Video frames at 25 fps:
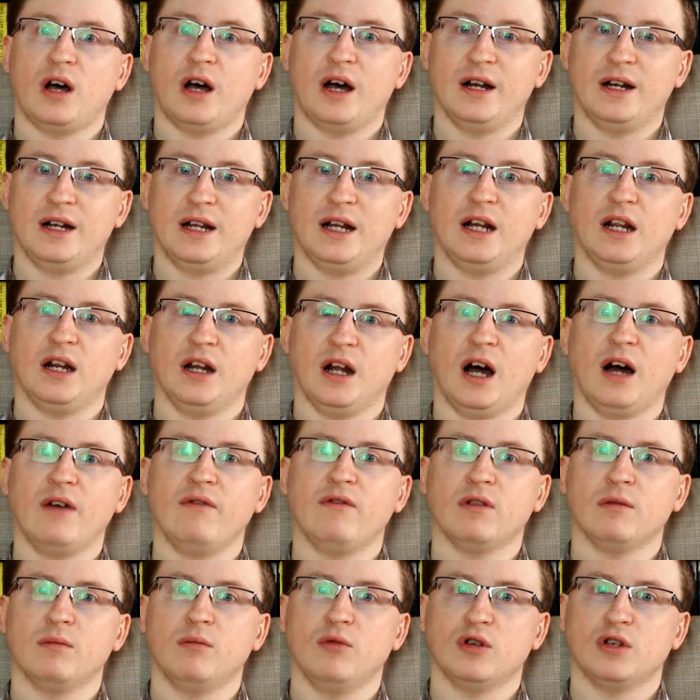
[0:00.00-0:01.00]
I nearly
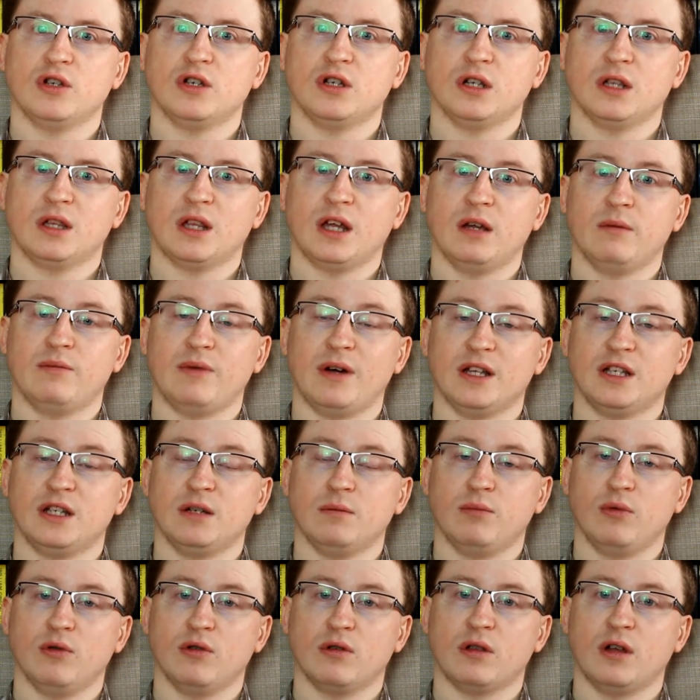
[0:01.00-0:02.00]
laugh as much as Terry
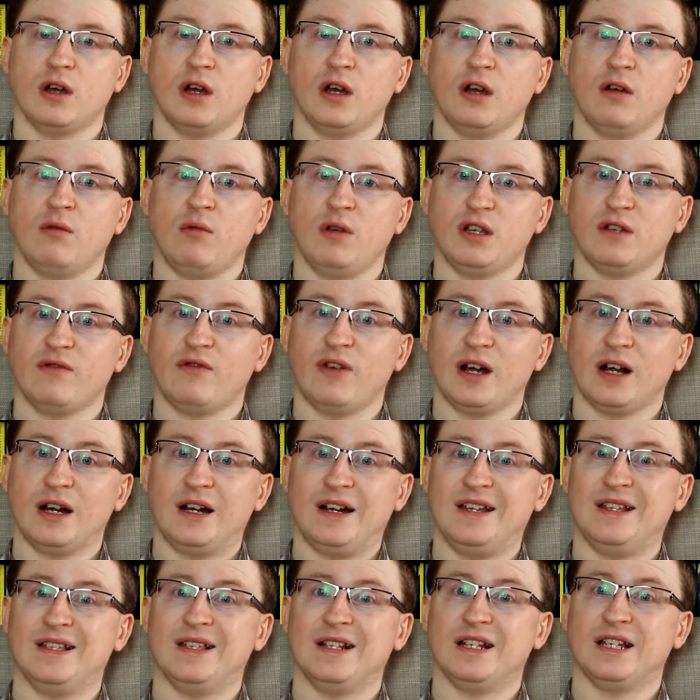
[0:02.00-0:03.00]
Pratchett books, which
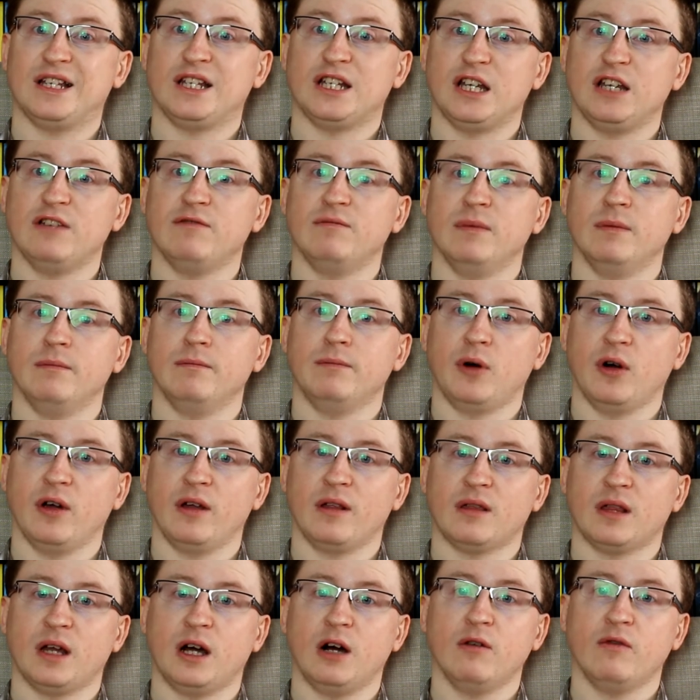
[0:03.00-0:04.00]
frankly is an achievement by
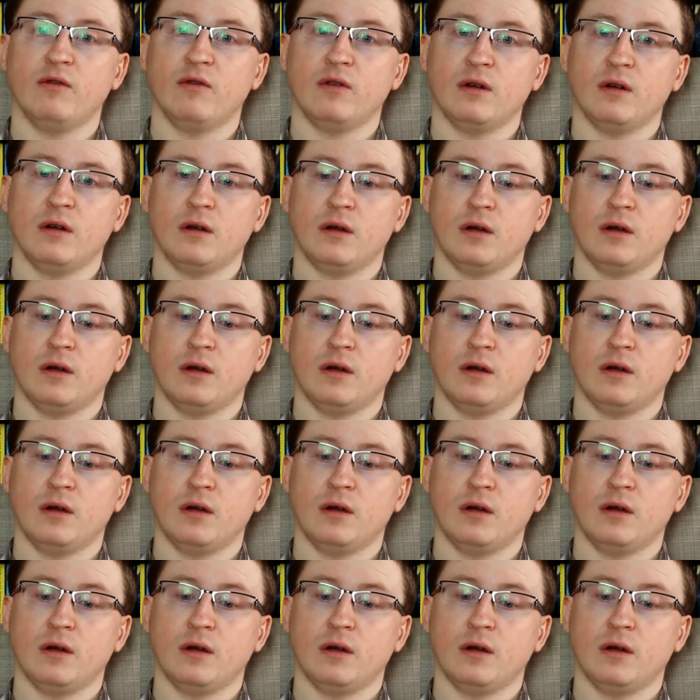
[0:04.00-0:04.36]
itself.